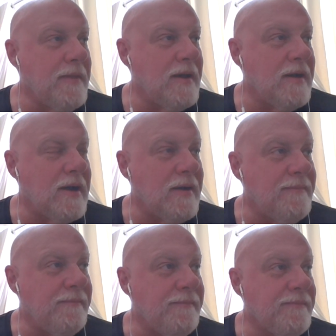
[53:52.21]
Uh,
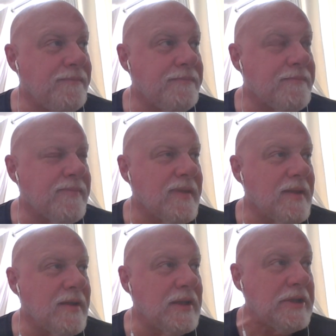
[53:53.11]

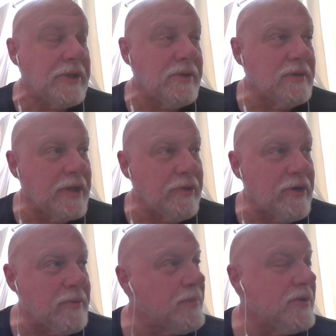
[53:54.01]

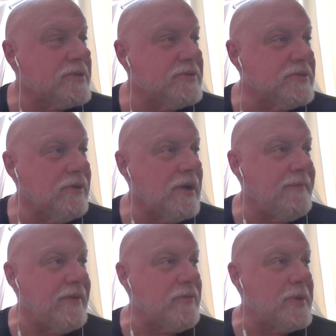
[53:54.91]
literary books or so I've
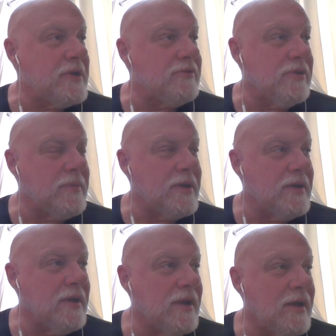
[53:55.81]
never been
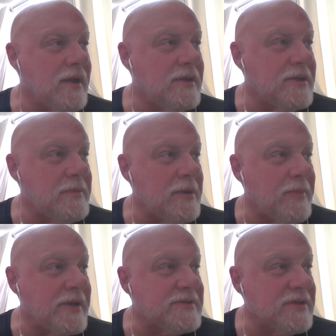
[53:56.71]
uh, intimidated
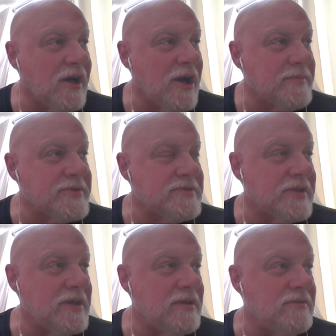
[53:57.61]
by snobs who
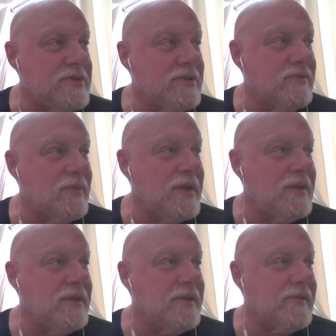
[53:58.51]
say you shouldn't
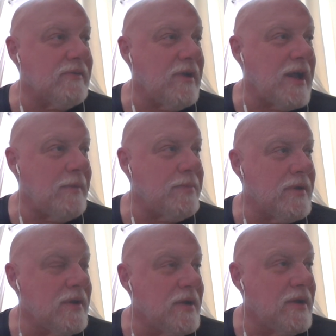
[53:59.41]
read this crap
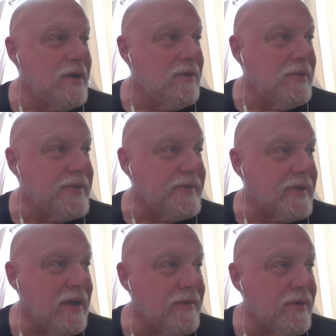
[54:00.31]
with this
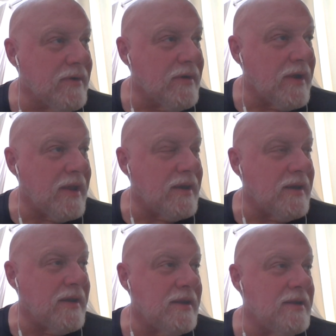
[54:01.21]
cover, and
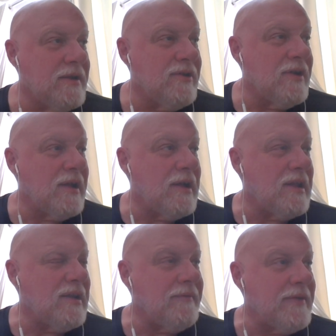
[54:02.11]

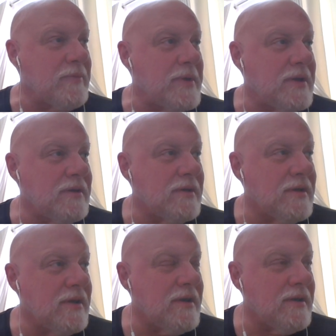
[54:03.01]
and I've never been
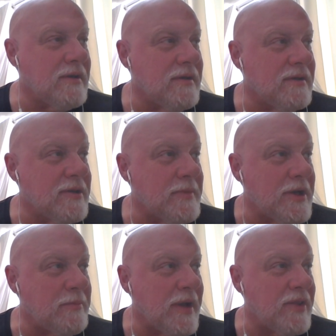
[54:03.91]
in,
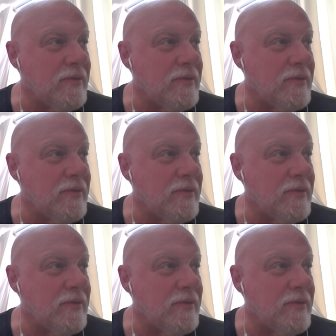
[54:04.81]
intimidated by the